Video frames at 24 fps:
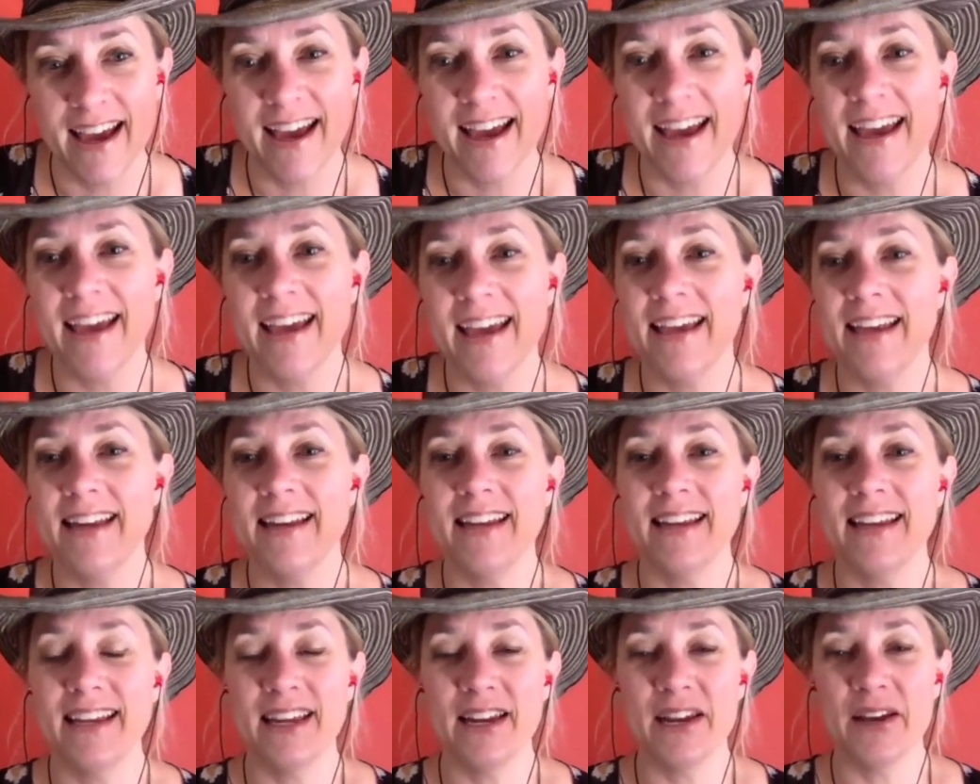
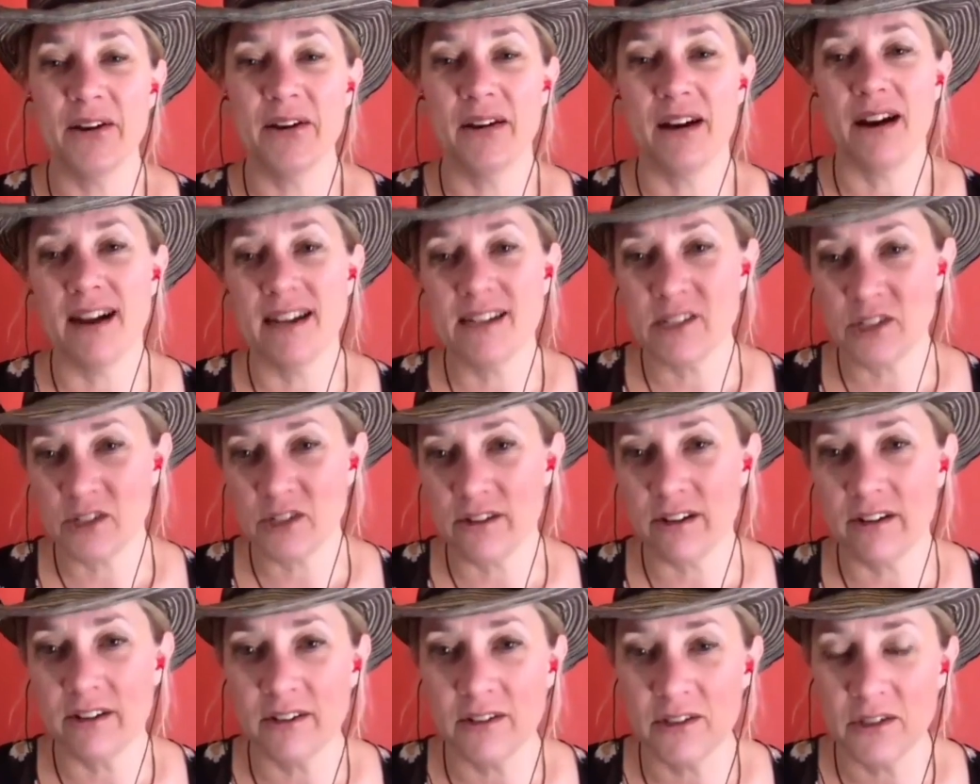And, you know, I
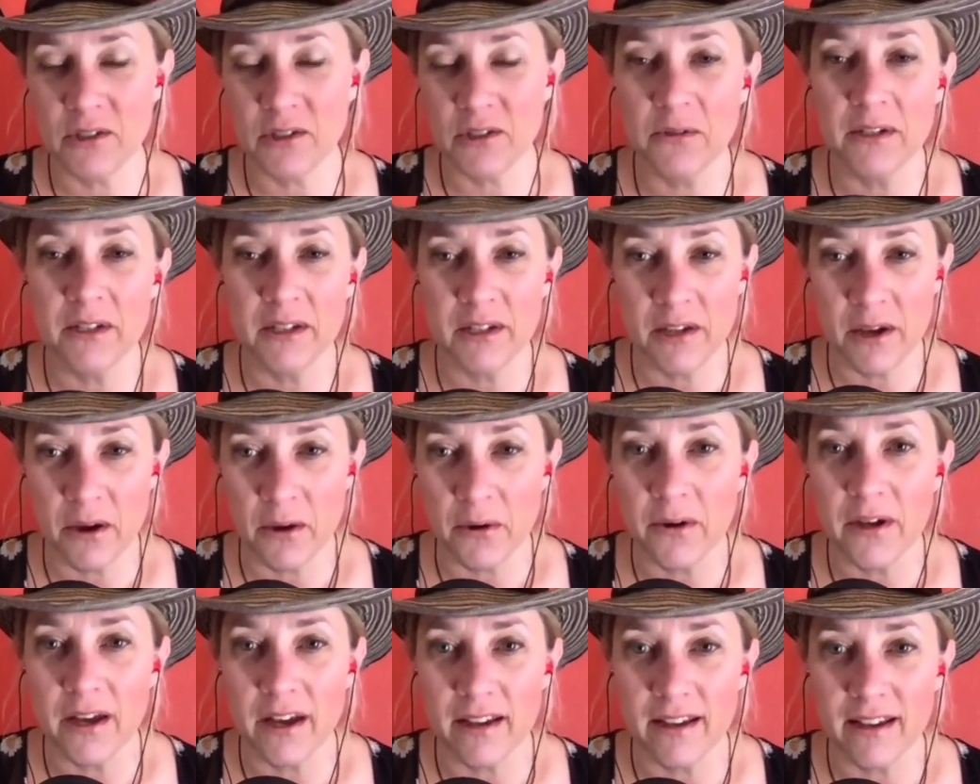struggle doing
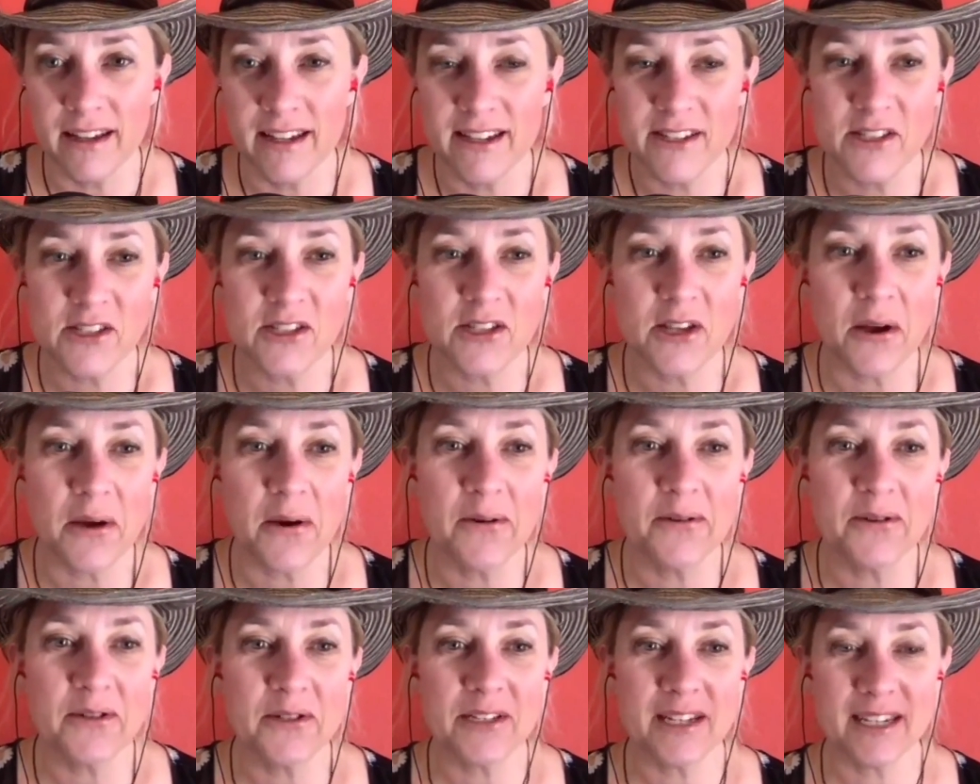yoga.
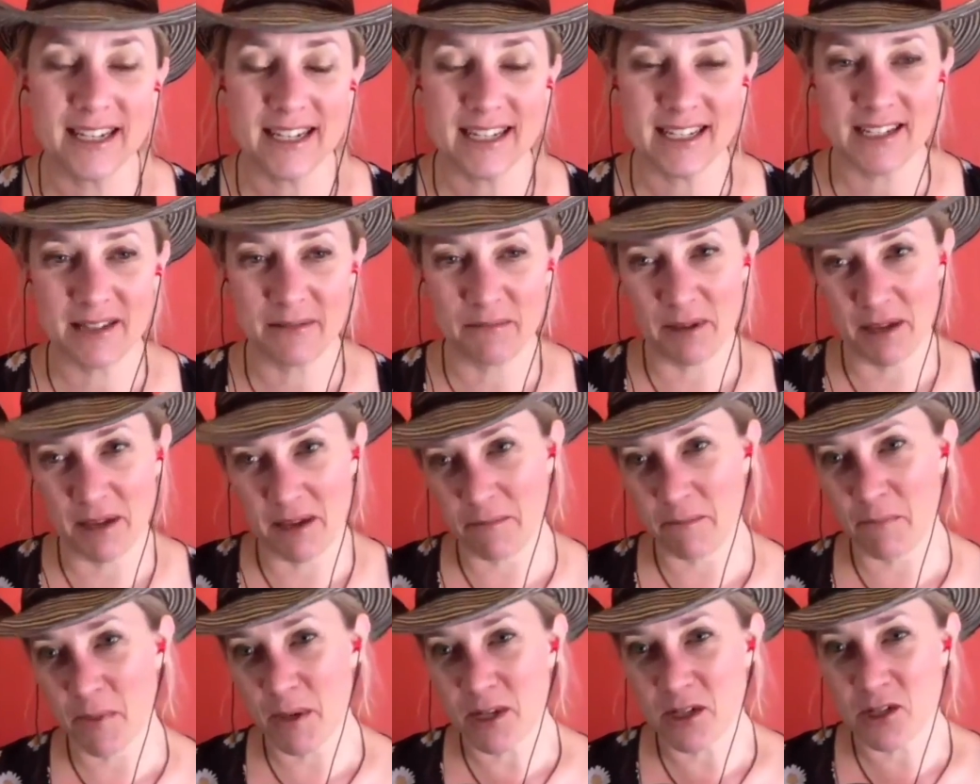So to get to be a
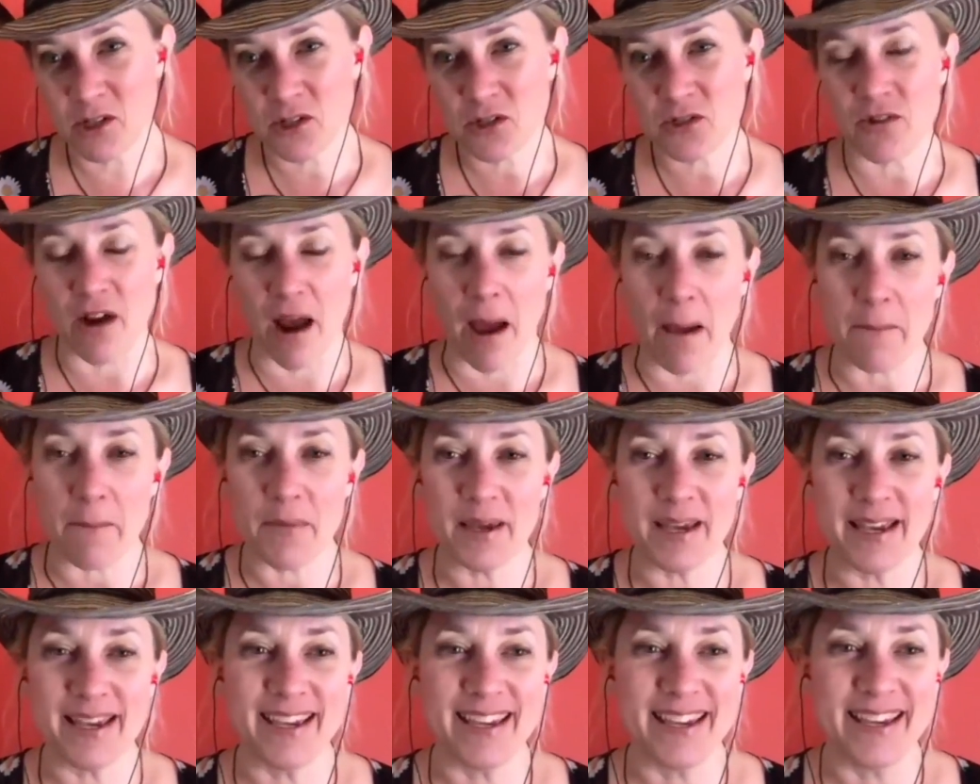big
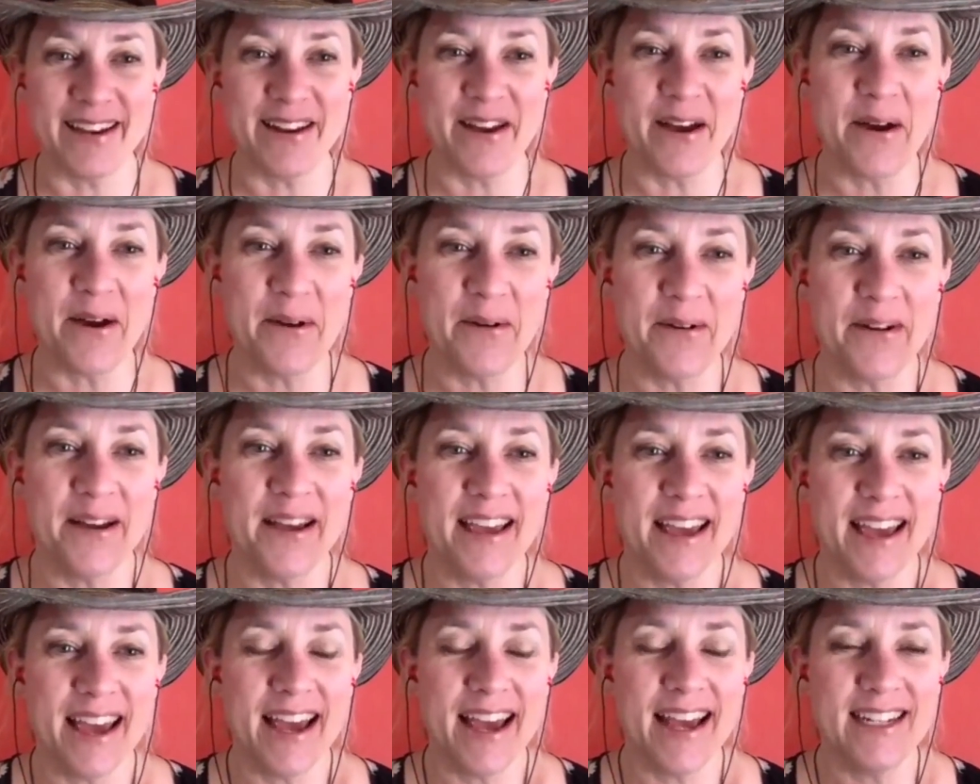strapping, you know,
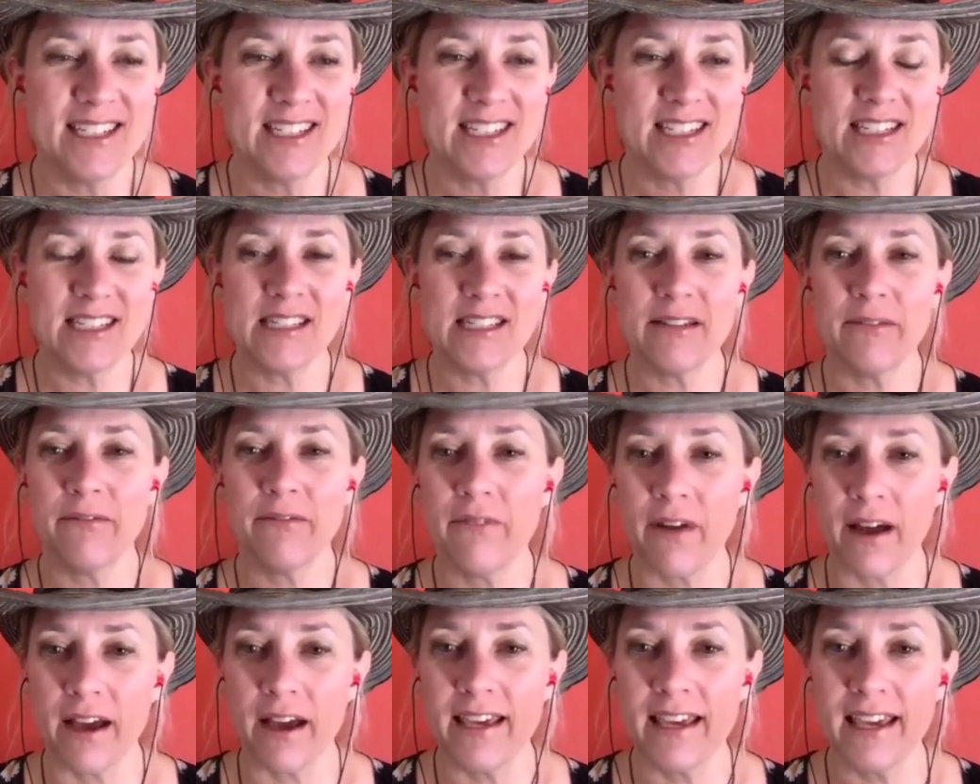and she's
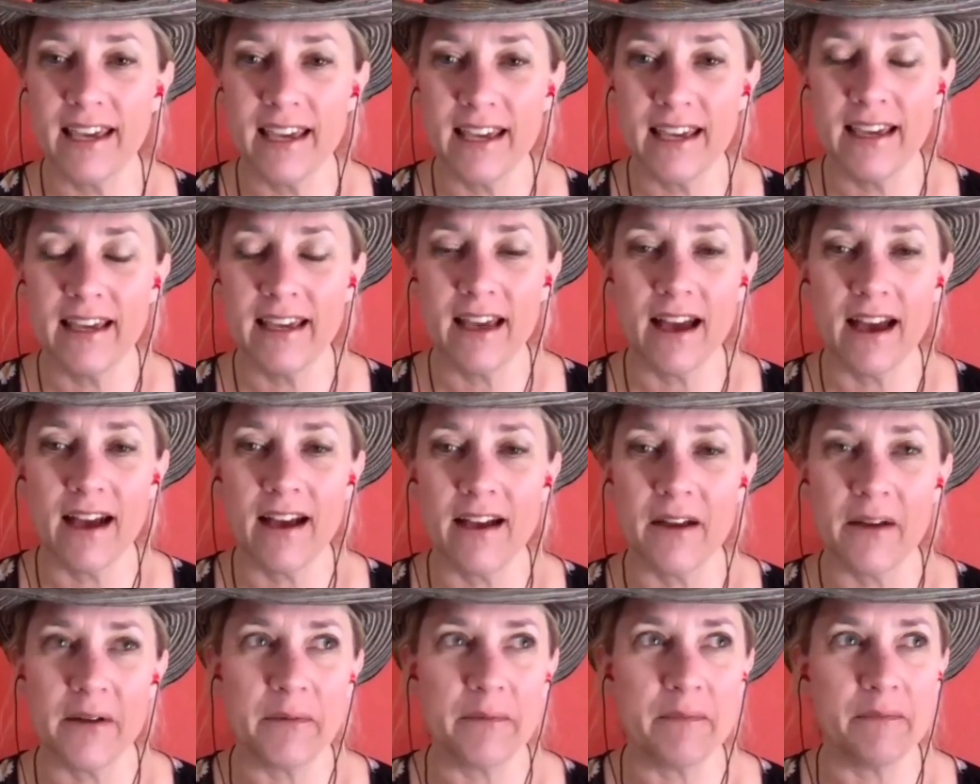Viking,
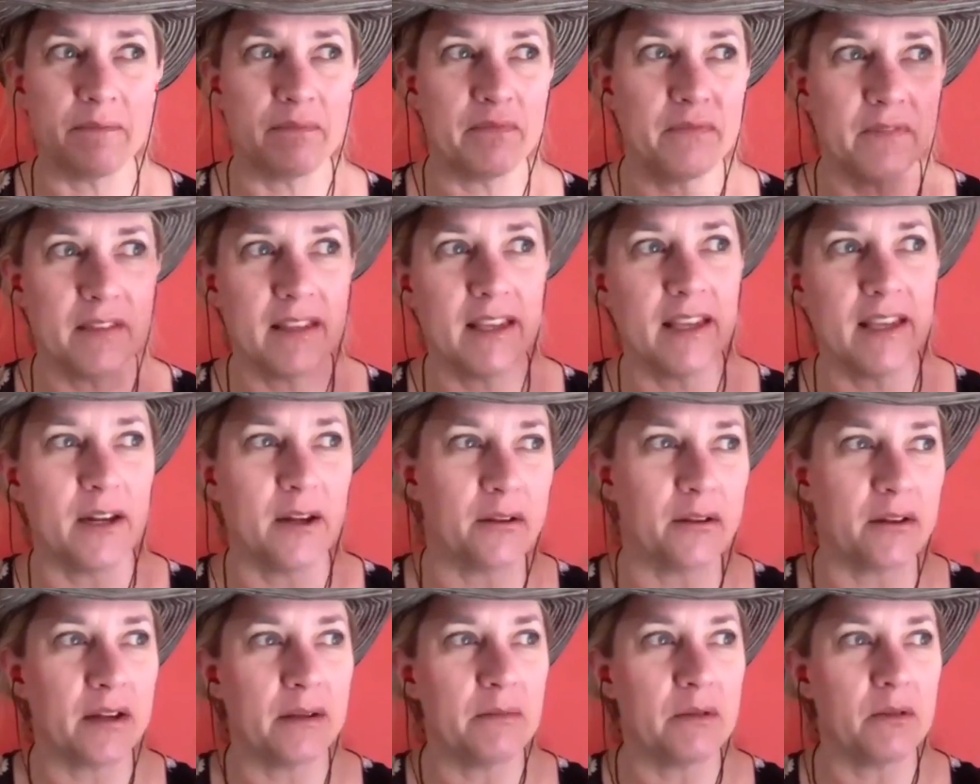you know,
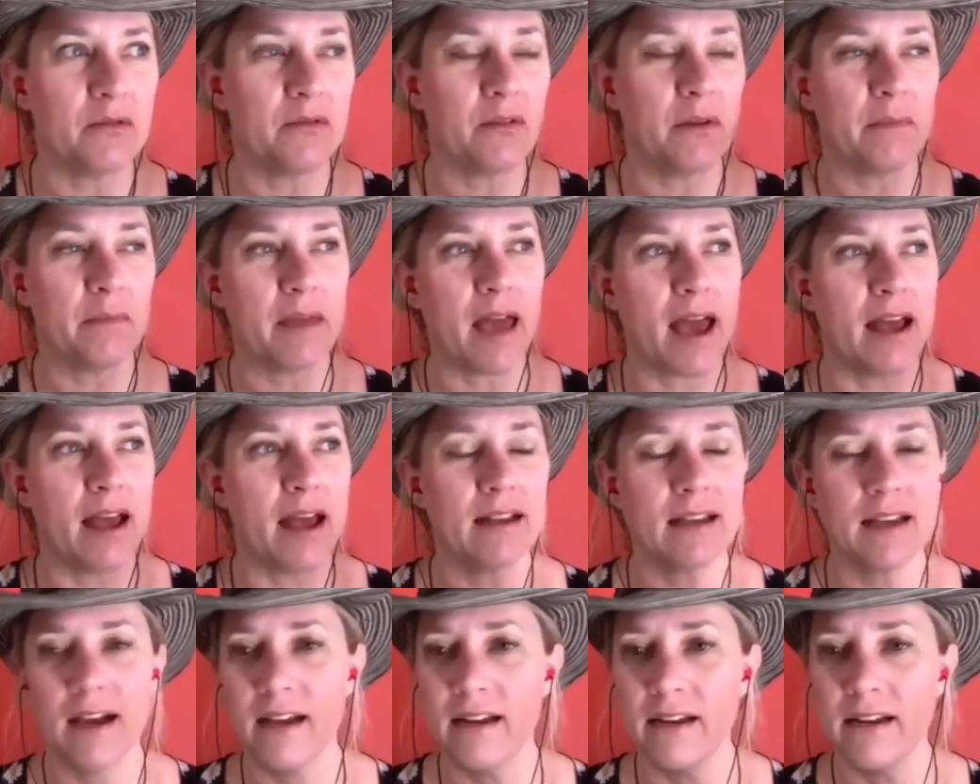comes from that
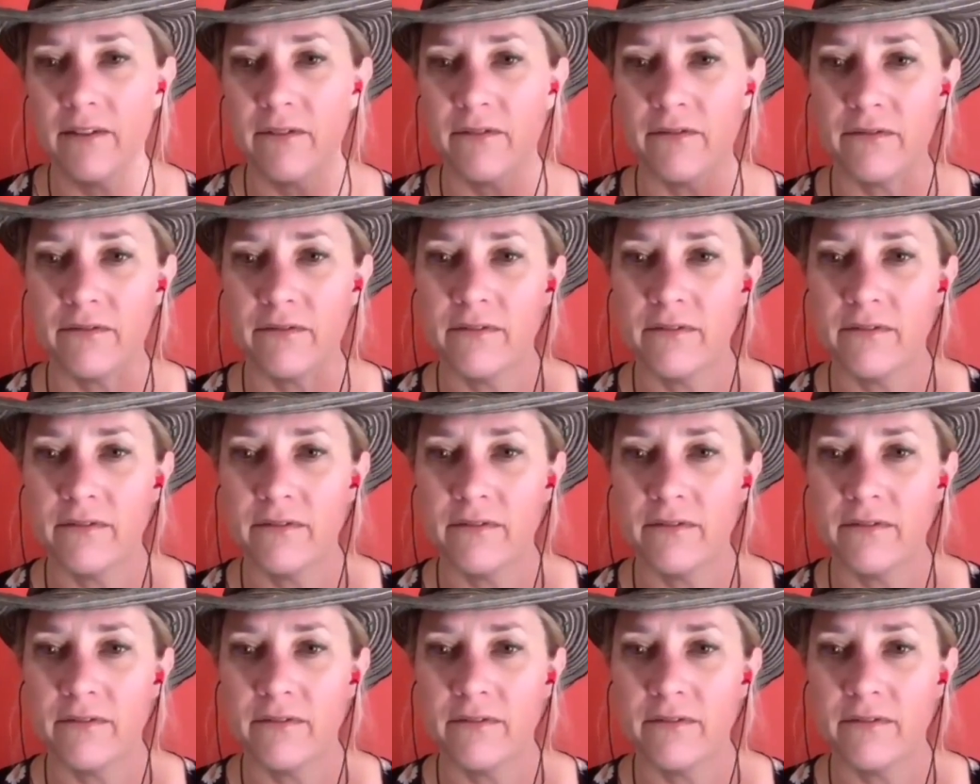kind of